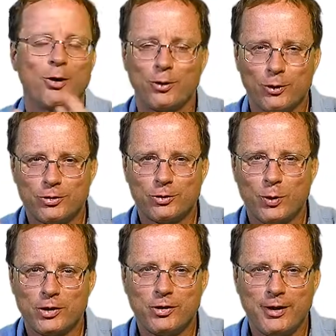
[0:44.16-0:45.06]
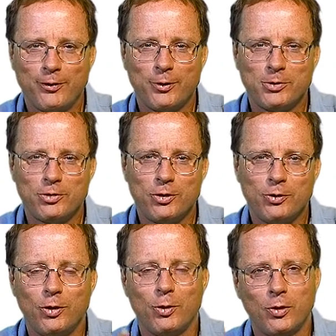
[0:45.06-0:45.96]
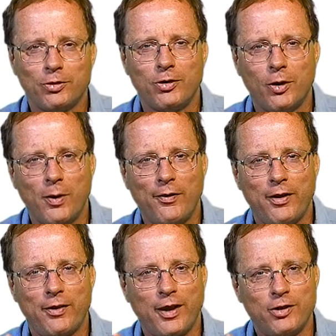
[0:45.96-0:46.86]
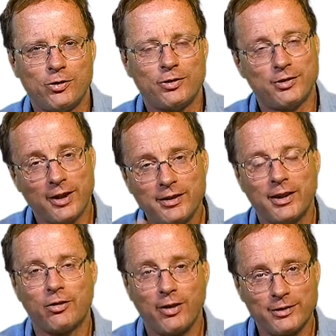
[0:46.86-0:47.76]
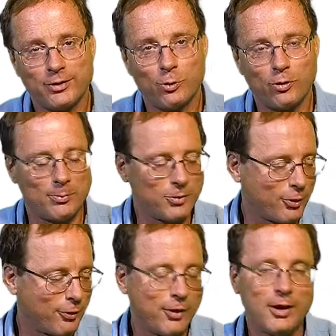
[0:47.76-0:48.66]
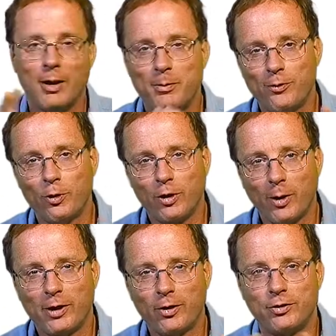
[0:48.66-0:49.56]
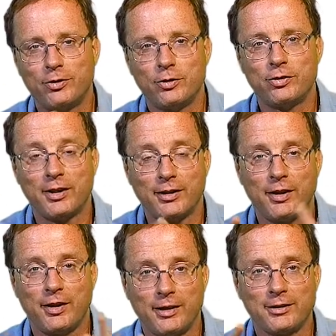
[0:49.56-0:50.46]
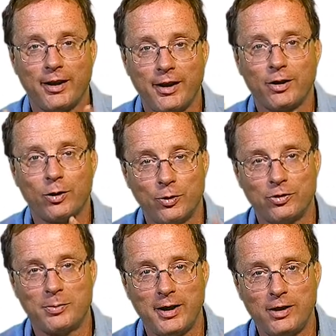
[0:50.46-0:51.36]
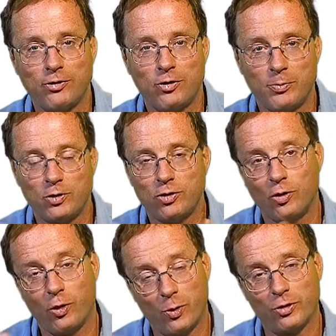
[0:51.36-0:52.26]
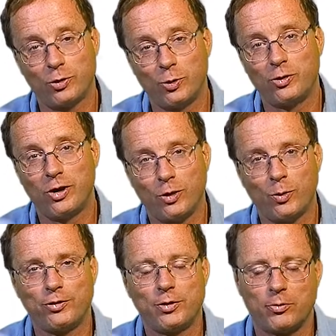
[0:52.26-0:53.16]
Got a question now from a student who wants to know whether they should study classical cryptography before going on to study things like quantum key distribution or what's called quantum